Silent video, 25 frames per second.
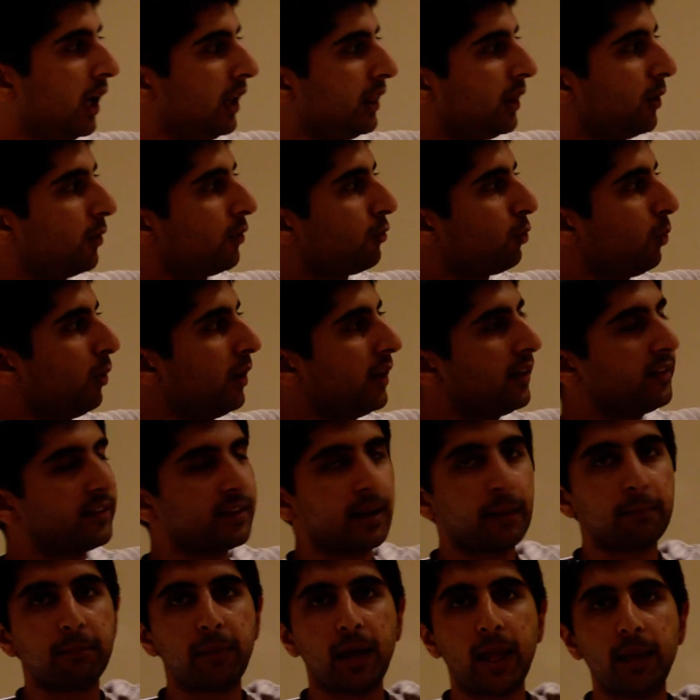There was one
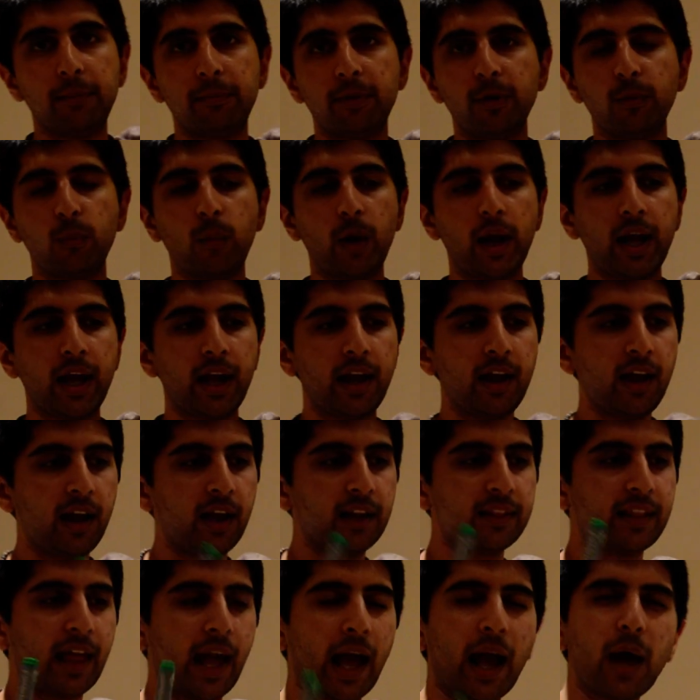exam paper where
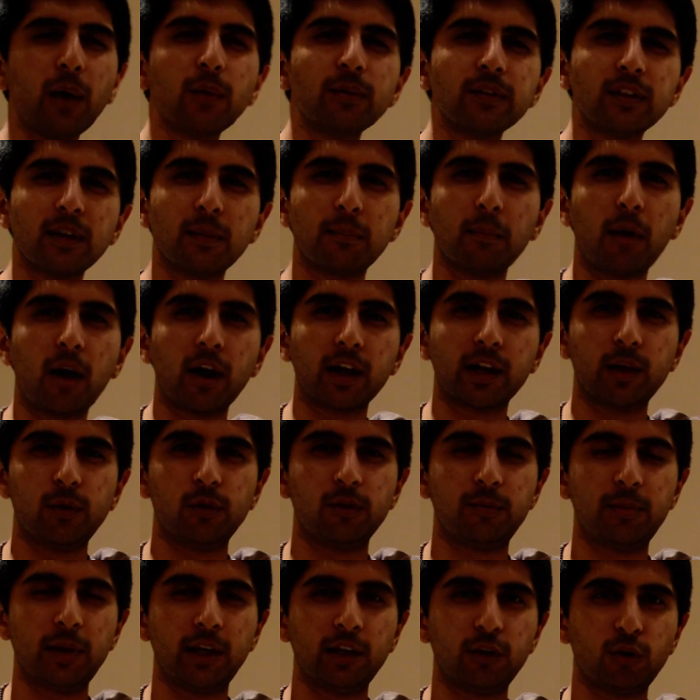the housing market
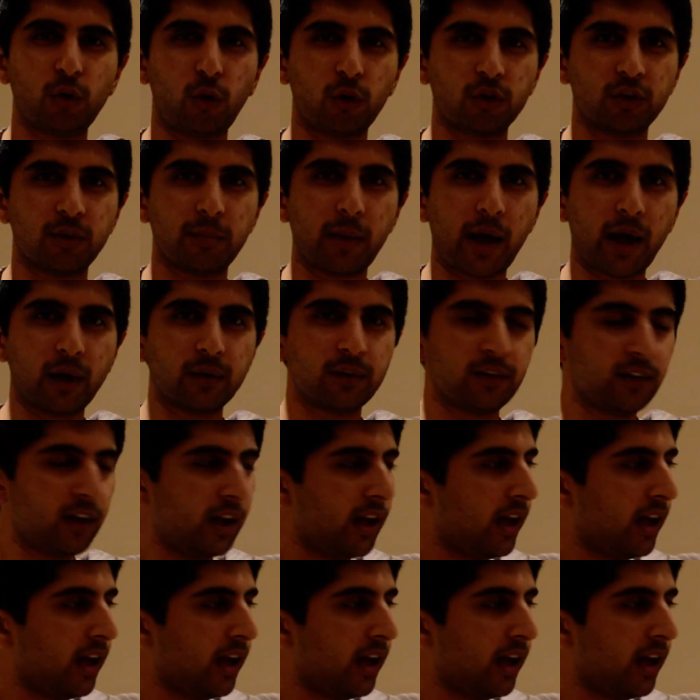was being talked about